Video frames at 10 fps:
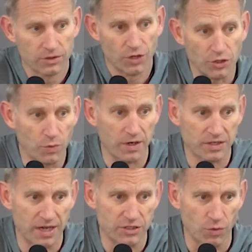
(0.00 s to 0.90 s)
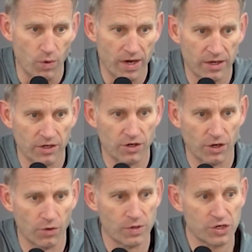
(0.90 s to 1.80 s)
does what it takes to win or,
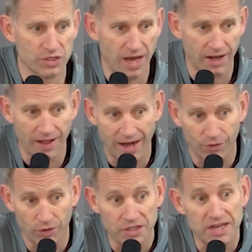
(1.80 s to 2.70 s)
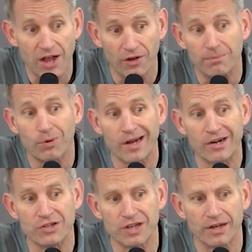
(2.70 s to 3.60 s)
or we just got a lot of really talented
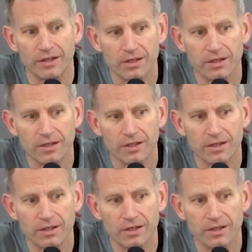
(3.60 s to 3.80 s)
players that